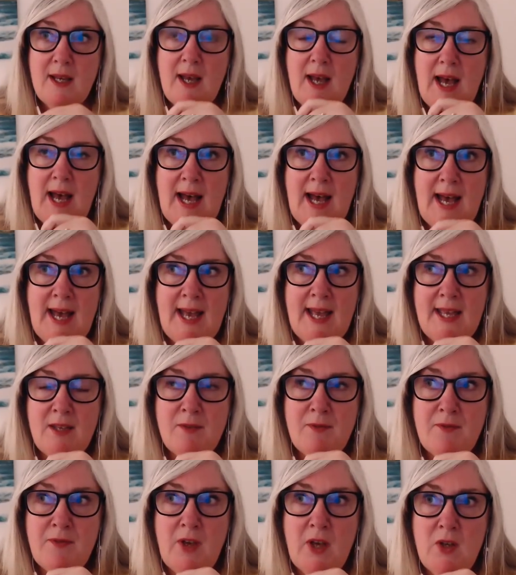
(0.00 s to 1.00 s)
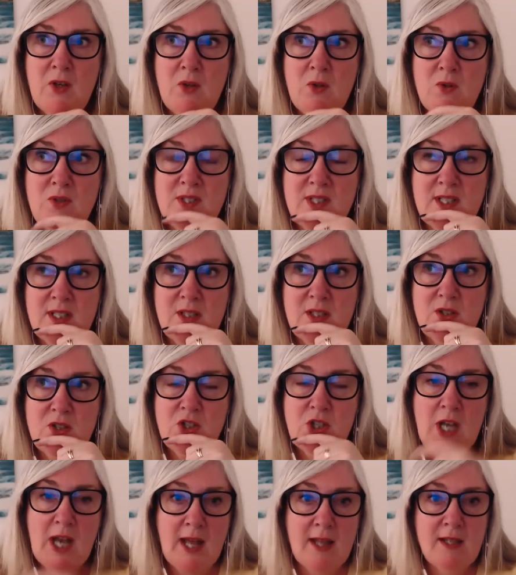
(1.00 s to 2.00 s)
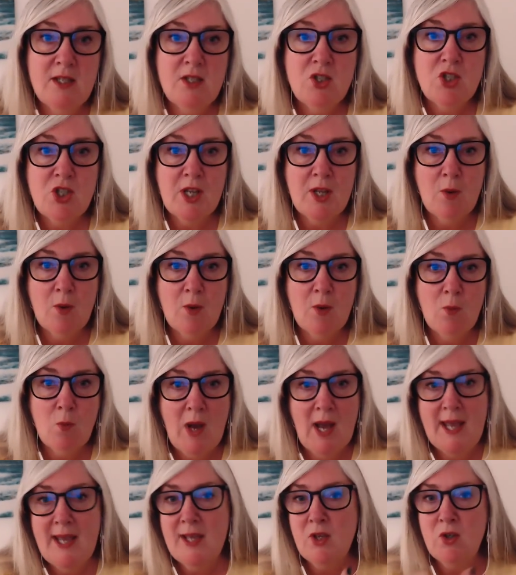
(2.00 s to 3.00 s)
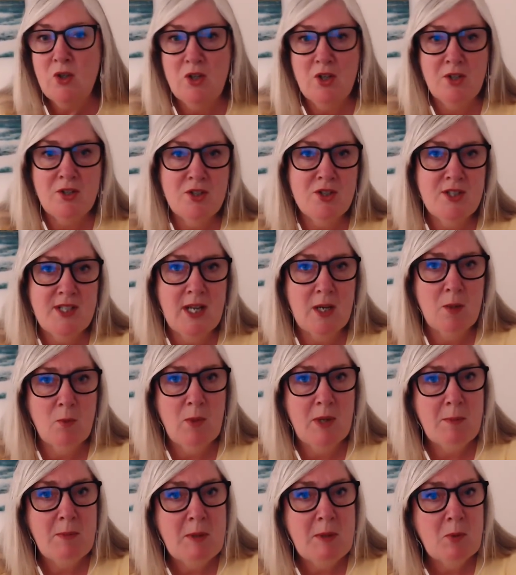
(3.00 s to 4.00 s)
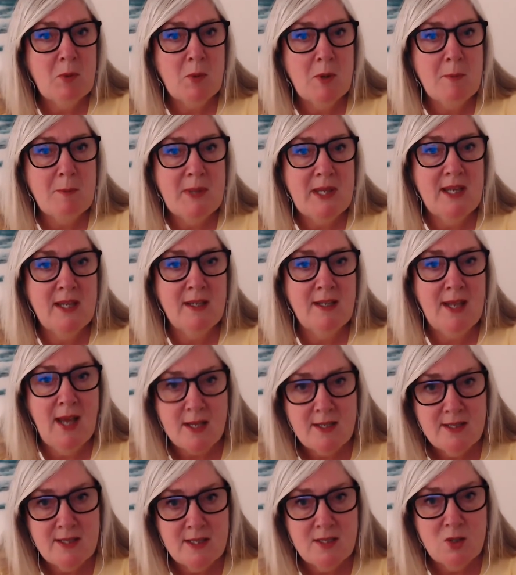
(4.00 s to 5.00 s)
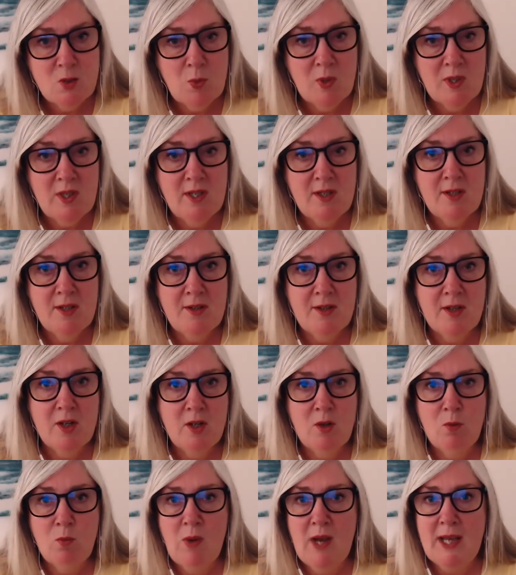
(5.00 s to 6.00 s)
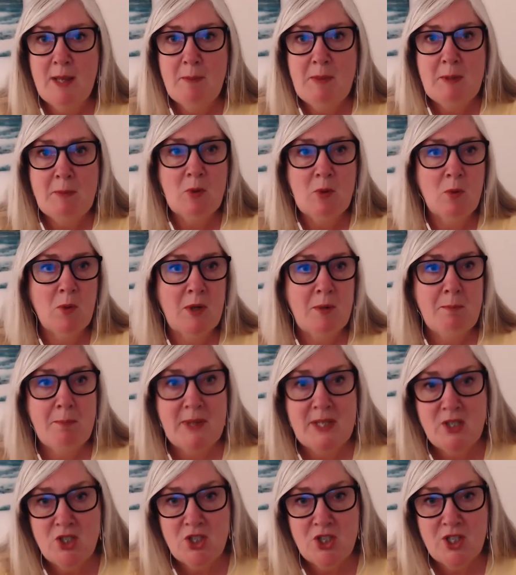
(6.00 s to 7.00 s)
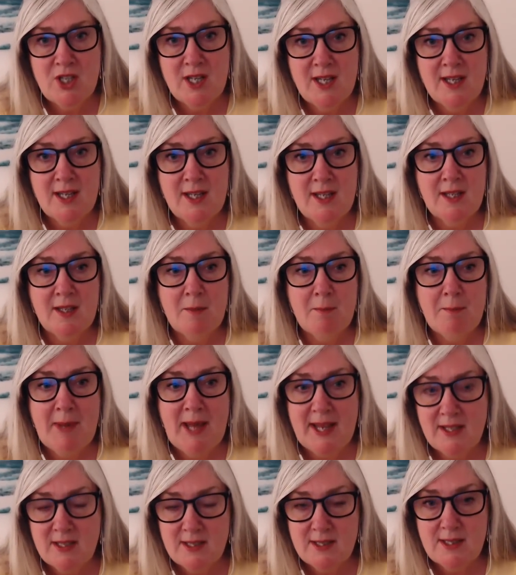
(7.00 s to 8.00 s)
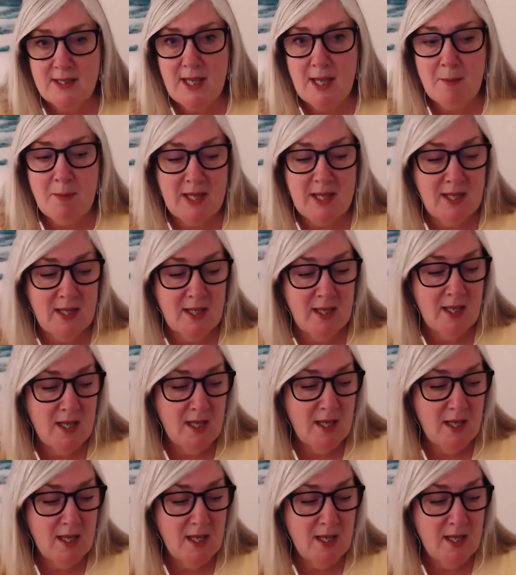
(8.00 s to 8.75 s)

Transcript: I found it challenging, why I couldn't understand why people were being nasty to one another, why people were bitching and backstabbing.